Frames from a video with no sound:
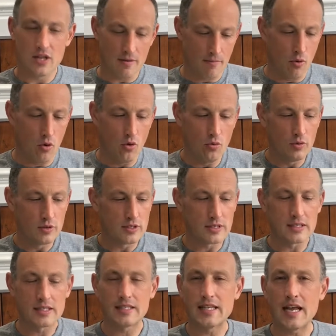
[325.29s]
Paul was
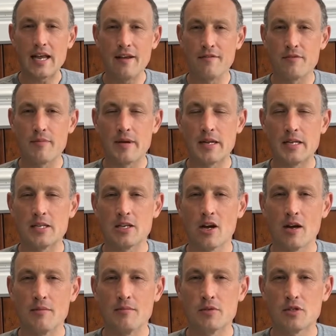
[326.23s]
saved many
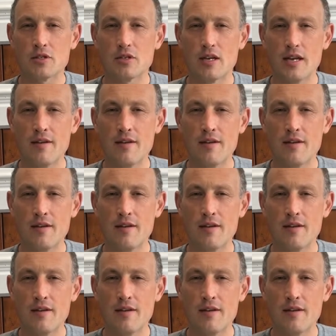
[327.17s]
times,